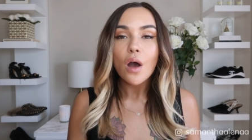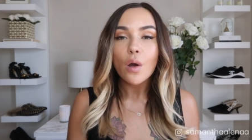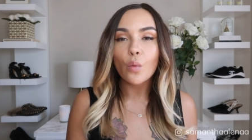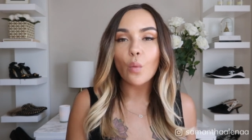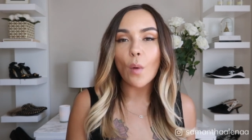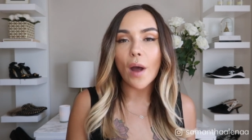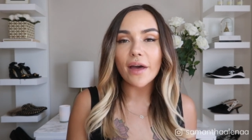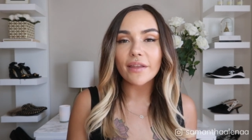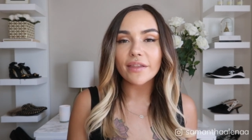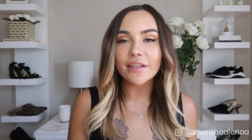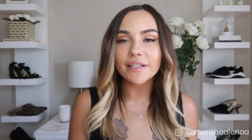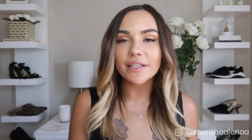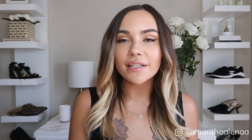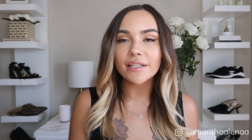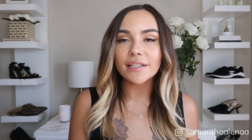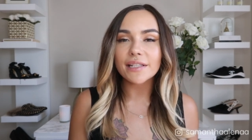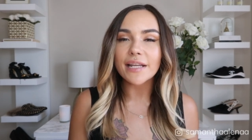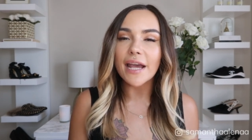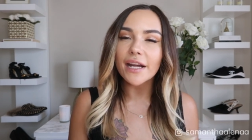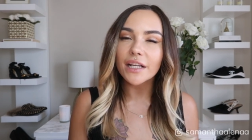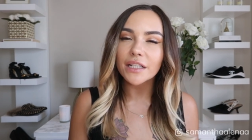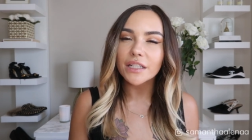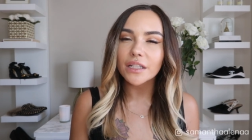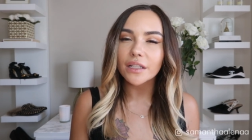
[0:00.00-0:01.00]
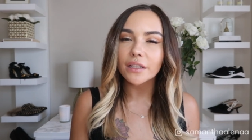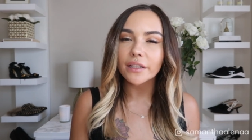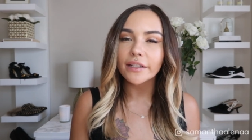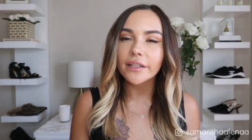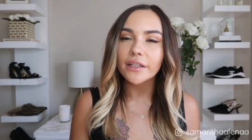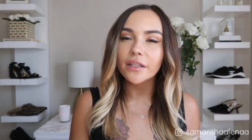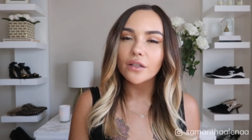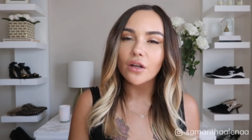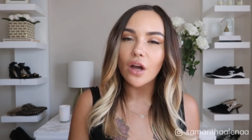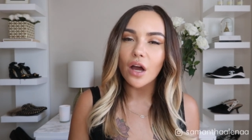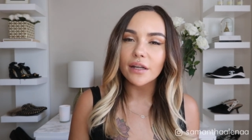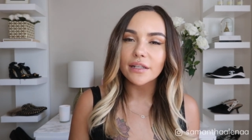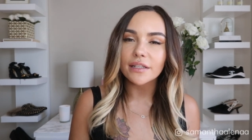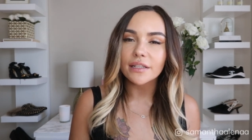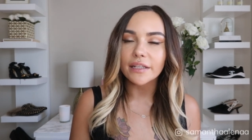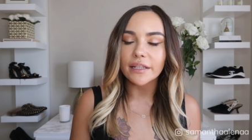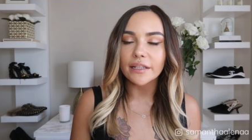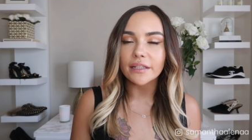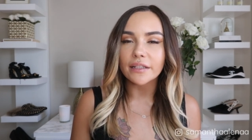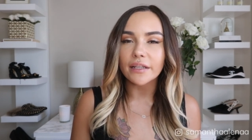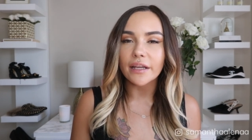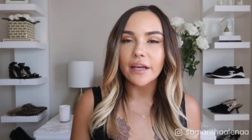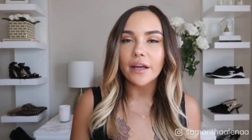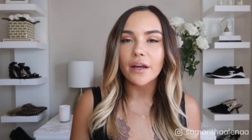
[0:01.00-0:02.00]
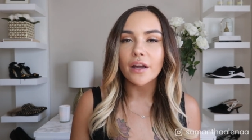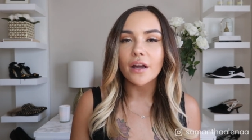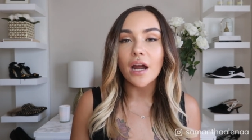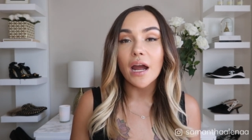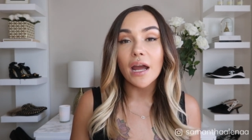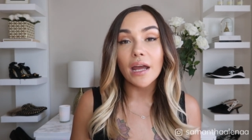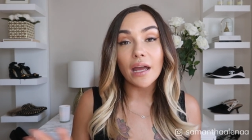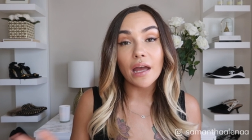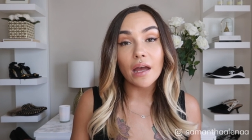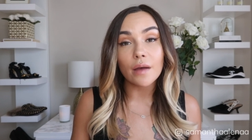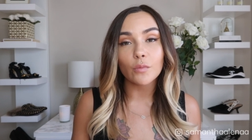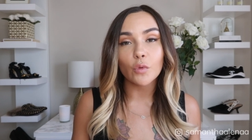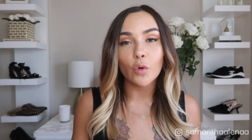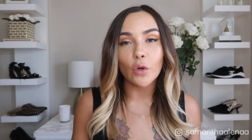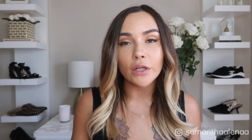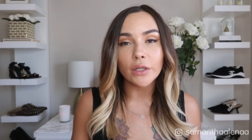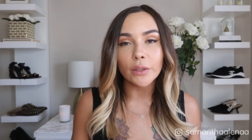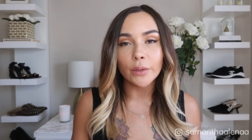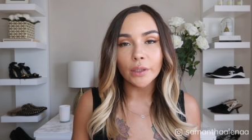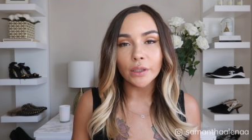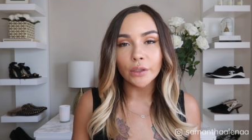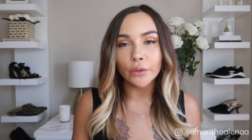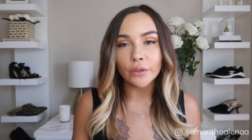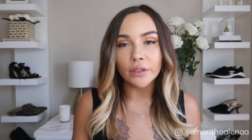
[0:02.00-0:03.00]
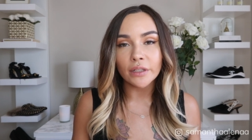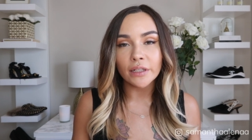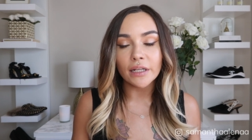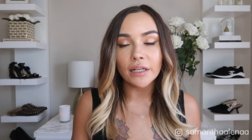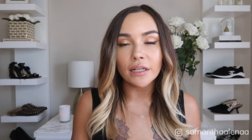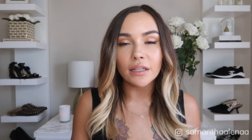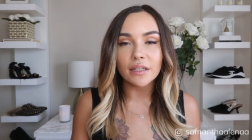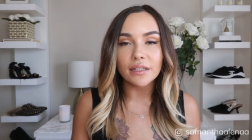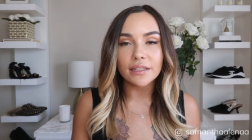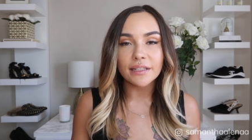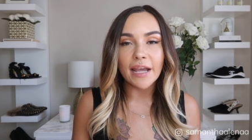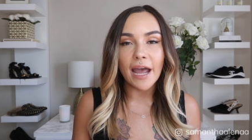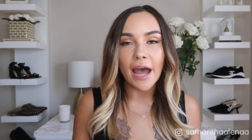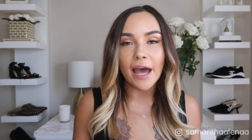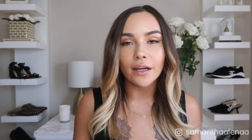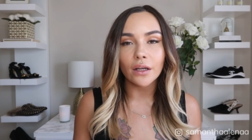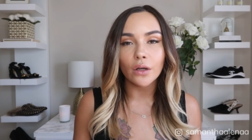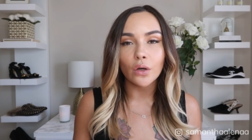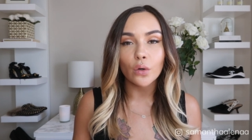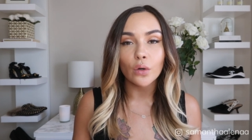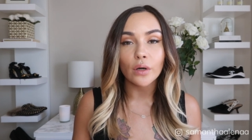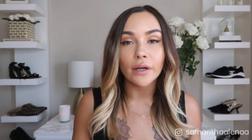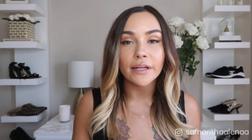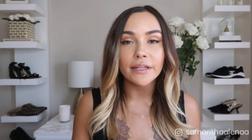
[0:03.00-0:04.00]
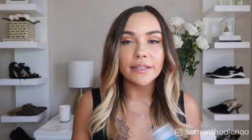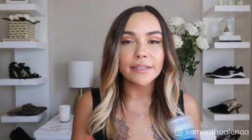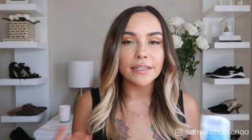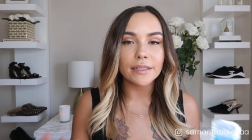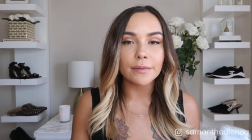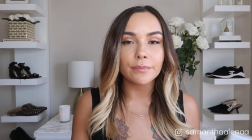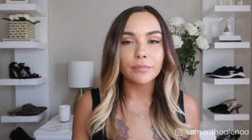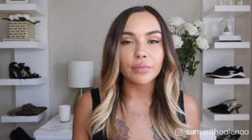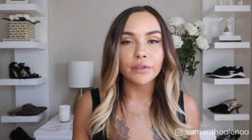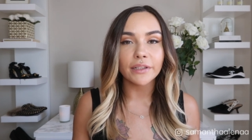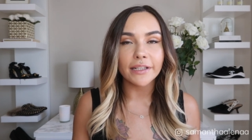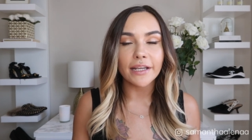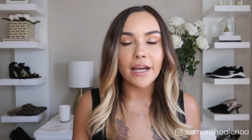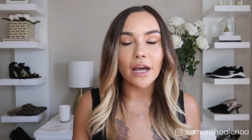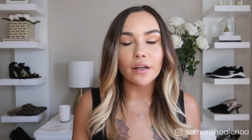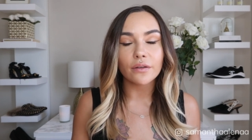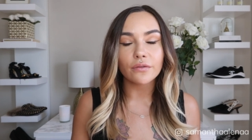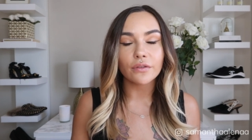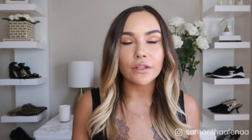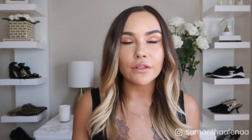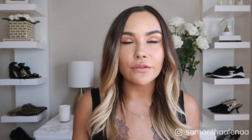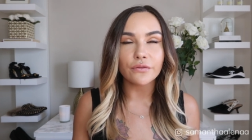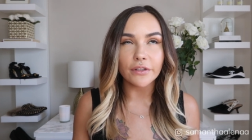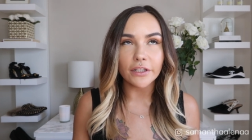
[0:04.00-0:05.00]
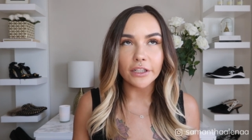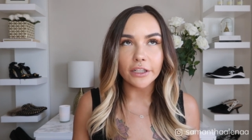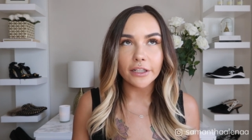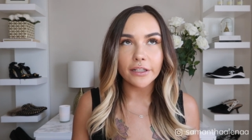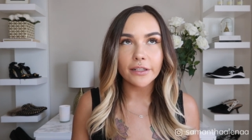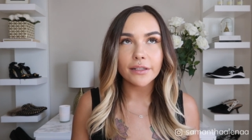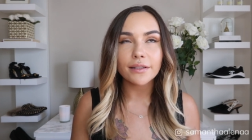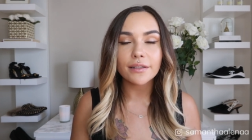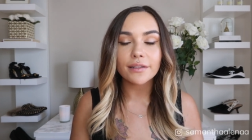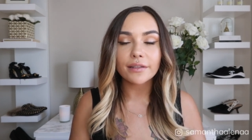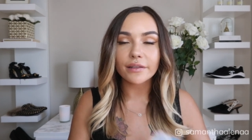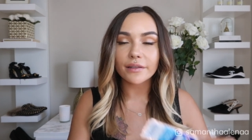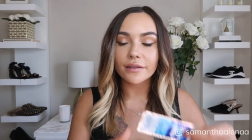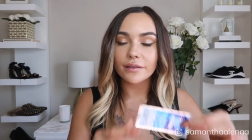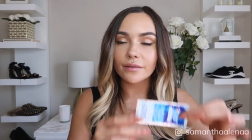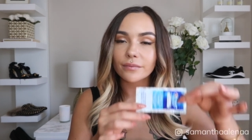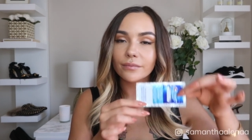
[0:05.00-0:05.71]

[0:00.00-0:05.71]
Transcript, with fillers: While this is technically not skincare, I am going to include it in this category simply out of convenience.